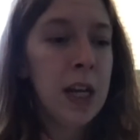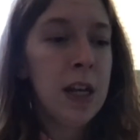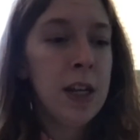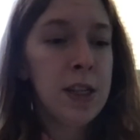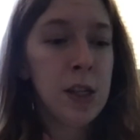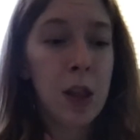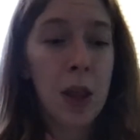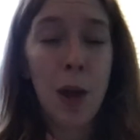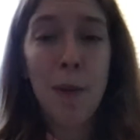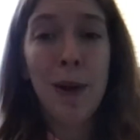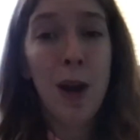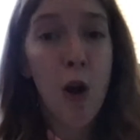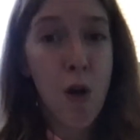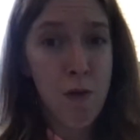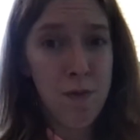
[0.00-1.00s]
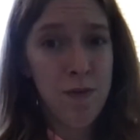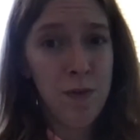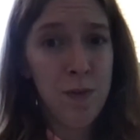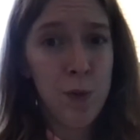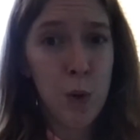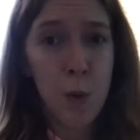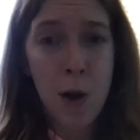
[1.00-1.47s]
So let me know
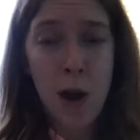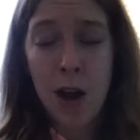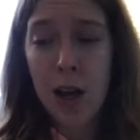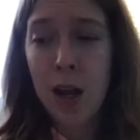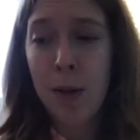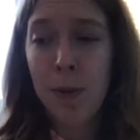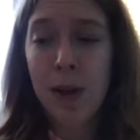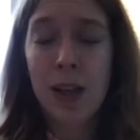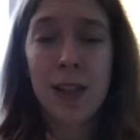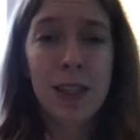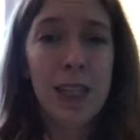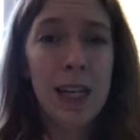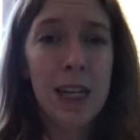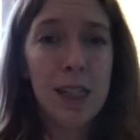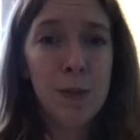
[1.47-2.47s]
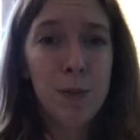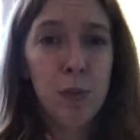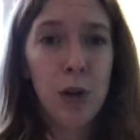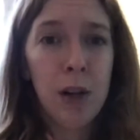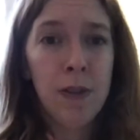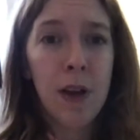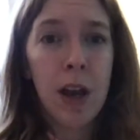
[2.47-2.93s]
if you want him, because he's
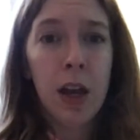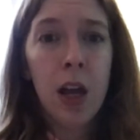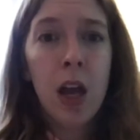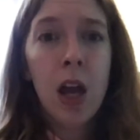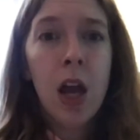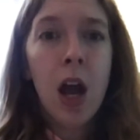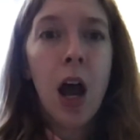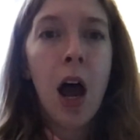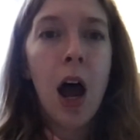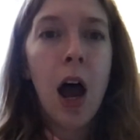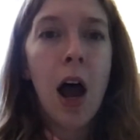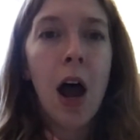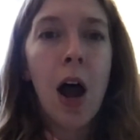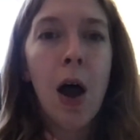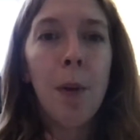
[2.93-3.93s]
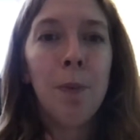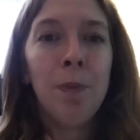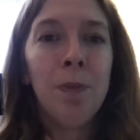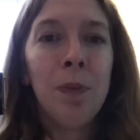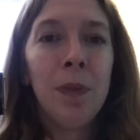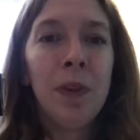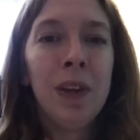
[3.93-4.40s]
pretty fun.
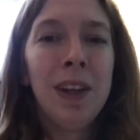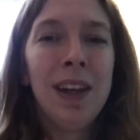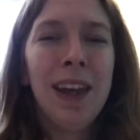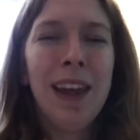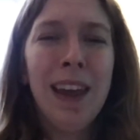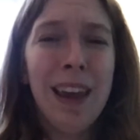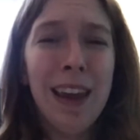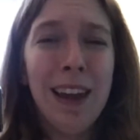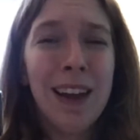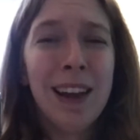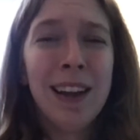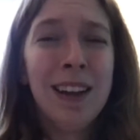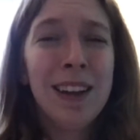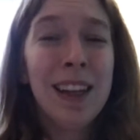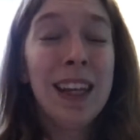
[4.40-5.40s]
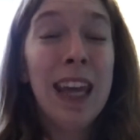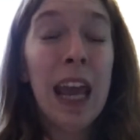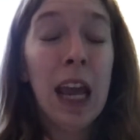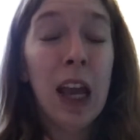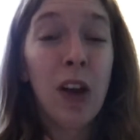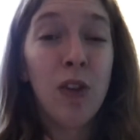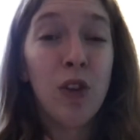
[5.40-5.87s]
The
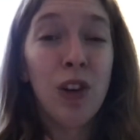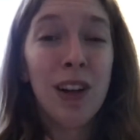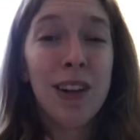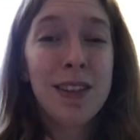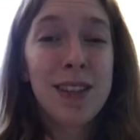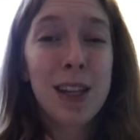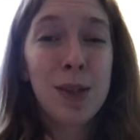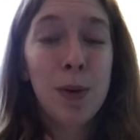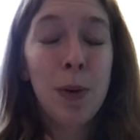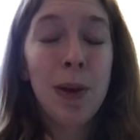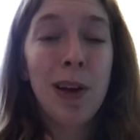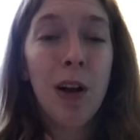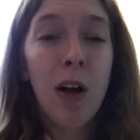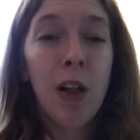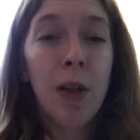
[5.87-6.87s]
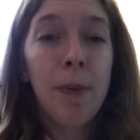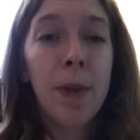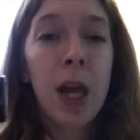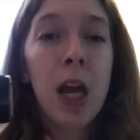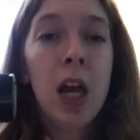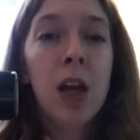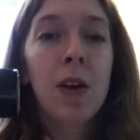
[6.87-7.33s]
king of oils, that's what we call him.
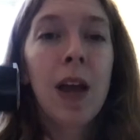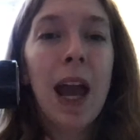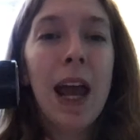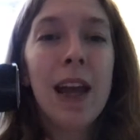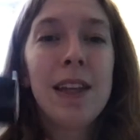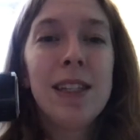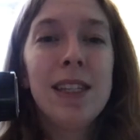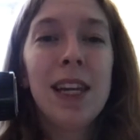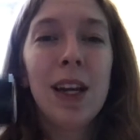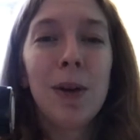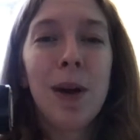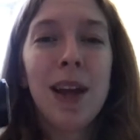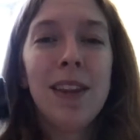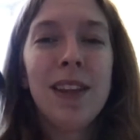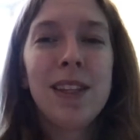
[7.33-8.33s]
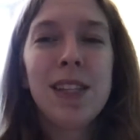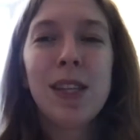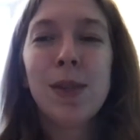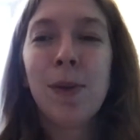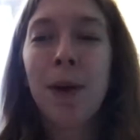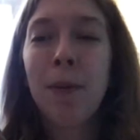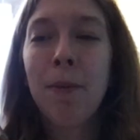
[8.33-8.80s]
Okay, cedarwood. This
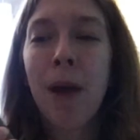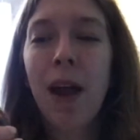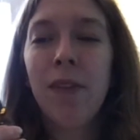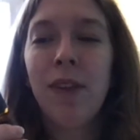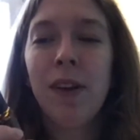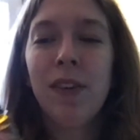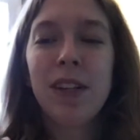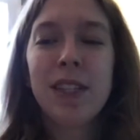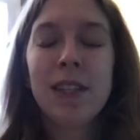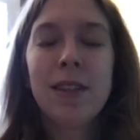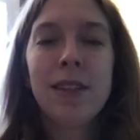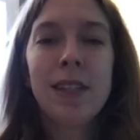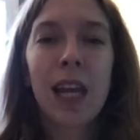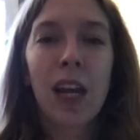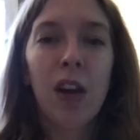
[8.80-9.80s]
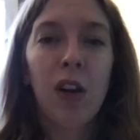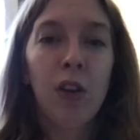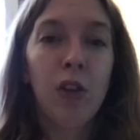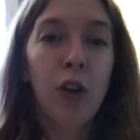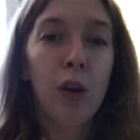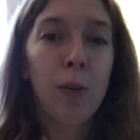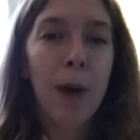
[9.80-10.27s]
is one of my favorites. This is the second or
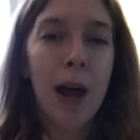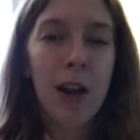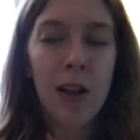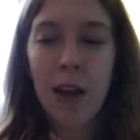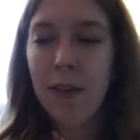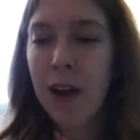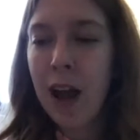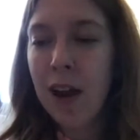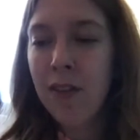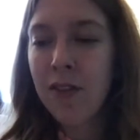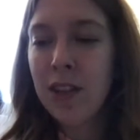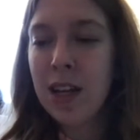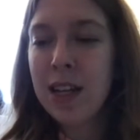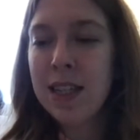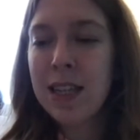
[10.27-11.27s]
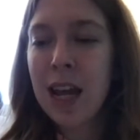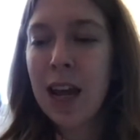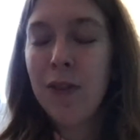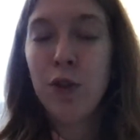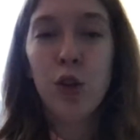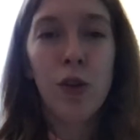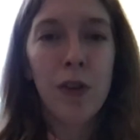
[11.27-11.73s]
third bottle I've had of this. I
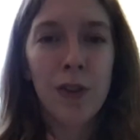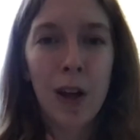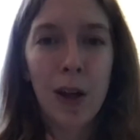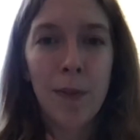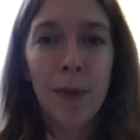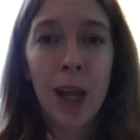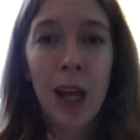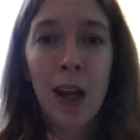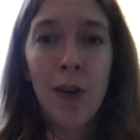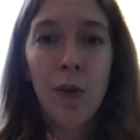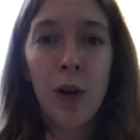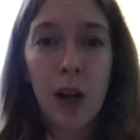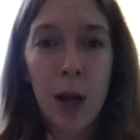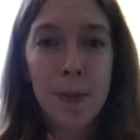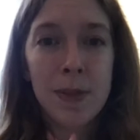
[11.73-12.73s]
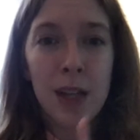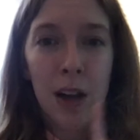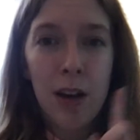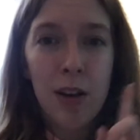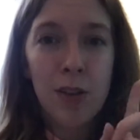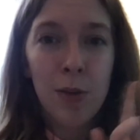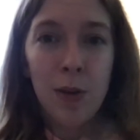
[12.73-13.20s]
have two of them, one
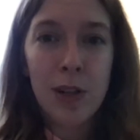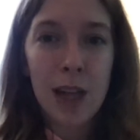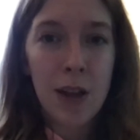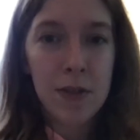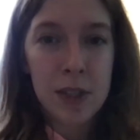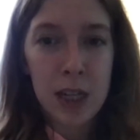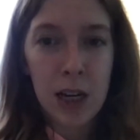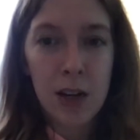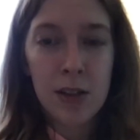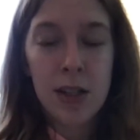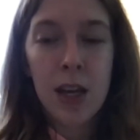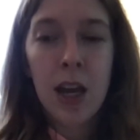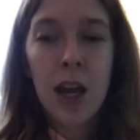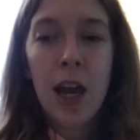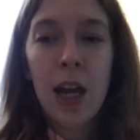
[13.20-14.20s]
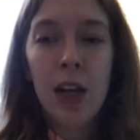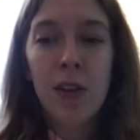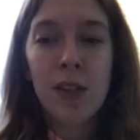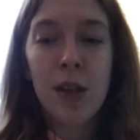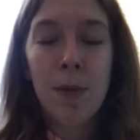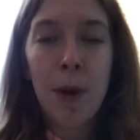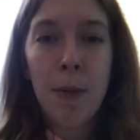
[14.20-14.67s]
upstairs and one downstairs. I
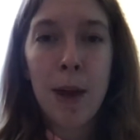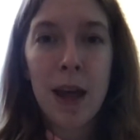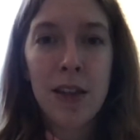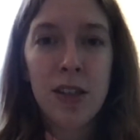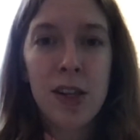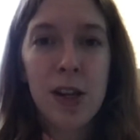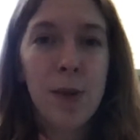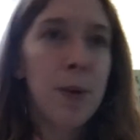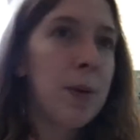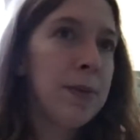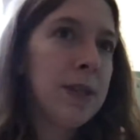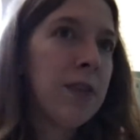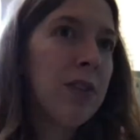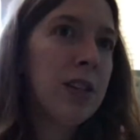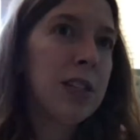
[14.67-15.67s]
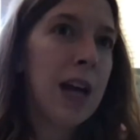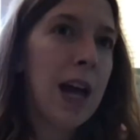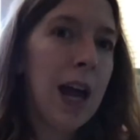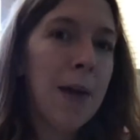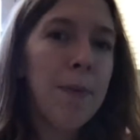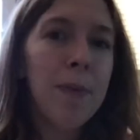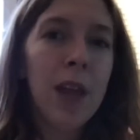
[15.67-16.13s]
use it in my bathtub almost every
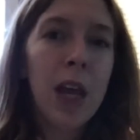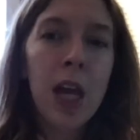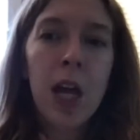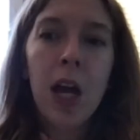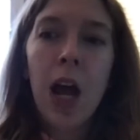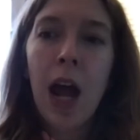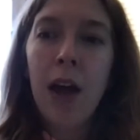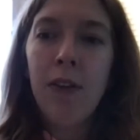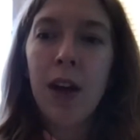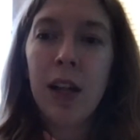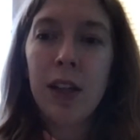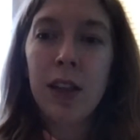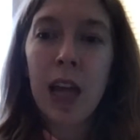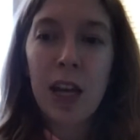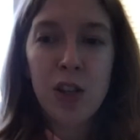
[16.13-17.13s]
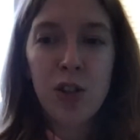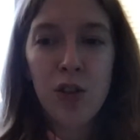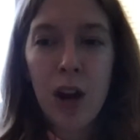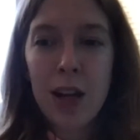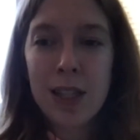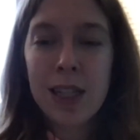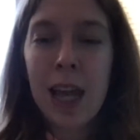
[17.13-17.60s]
time. I've had less
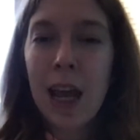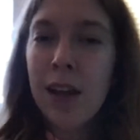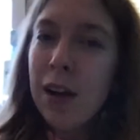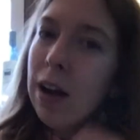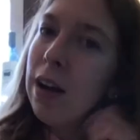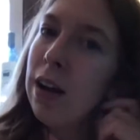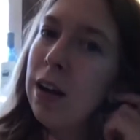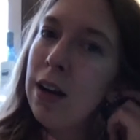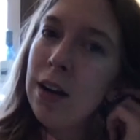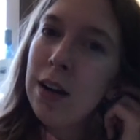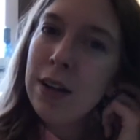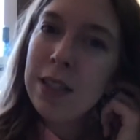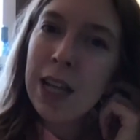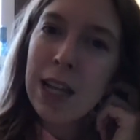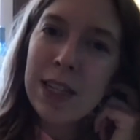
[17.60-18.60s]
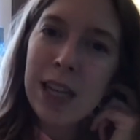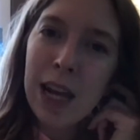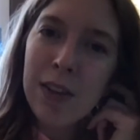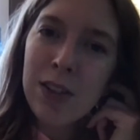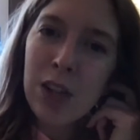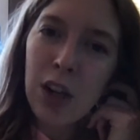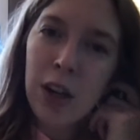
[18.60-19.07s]
dry skin since I
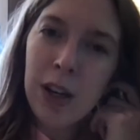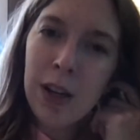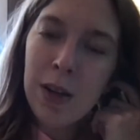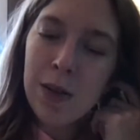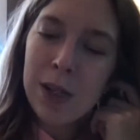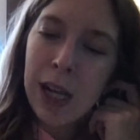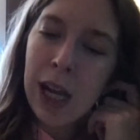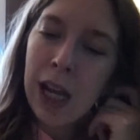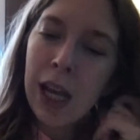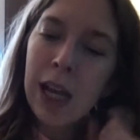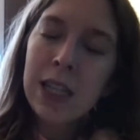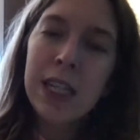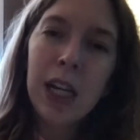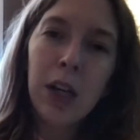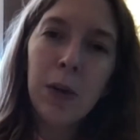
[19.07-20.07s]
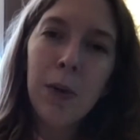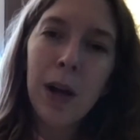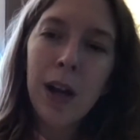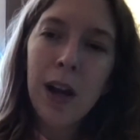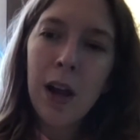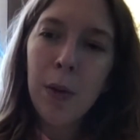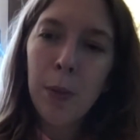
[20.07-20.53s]
started using
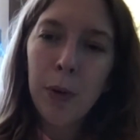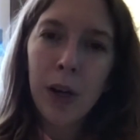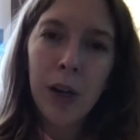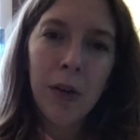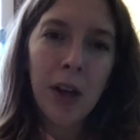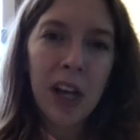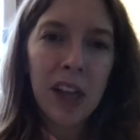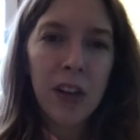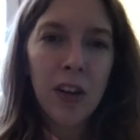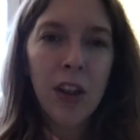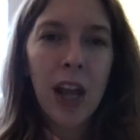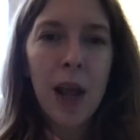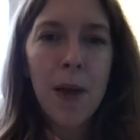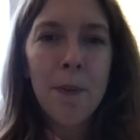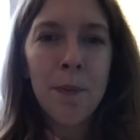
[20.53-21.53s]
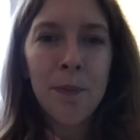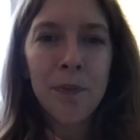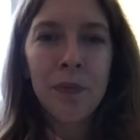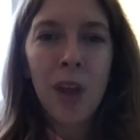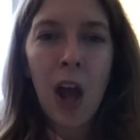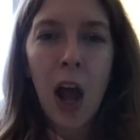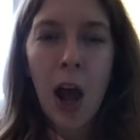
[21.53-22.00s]
cedarwood pretty regularly.
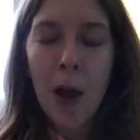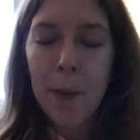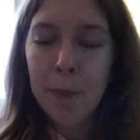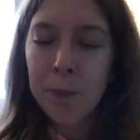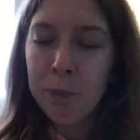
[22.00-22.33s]
In